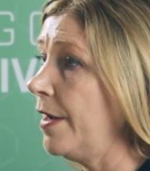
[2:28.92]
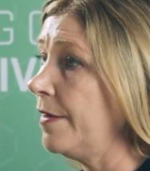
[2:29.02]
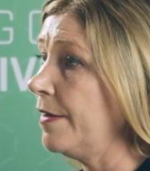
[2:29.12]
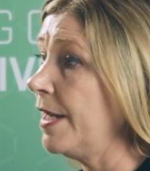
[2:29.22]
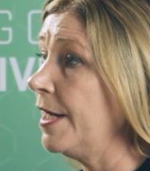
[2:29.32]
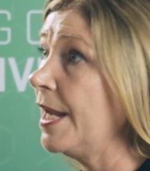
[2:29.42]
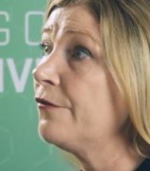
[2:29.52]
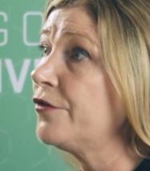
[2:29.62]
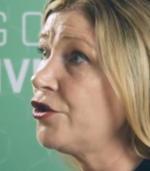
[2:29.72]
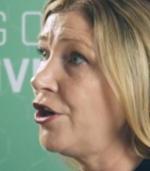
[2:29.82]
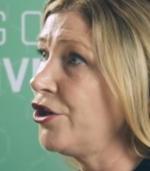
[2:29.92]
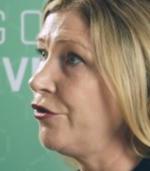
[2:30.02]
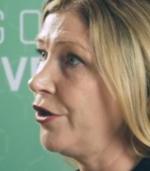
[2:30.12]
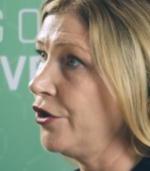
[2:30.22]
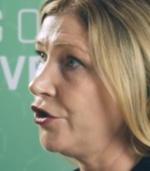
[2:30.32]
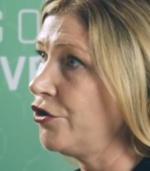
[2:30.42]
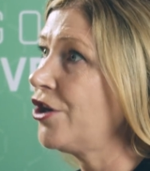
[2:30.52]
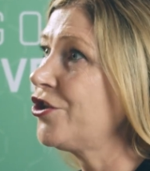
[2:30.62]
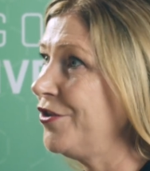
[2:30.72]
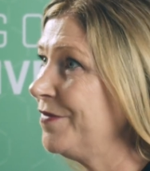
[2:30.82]
uh, in infrastructure and
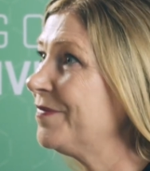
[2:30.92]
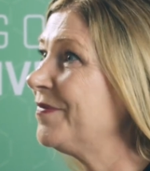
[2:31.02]
construction.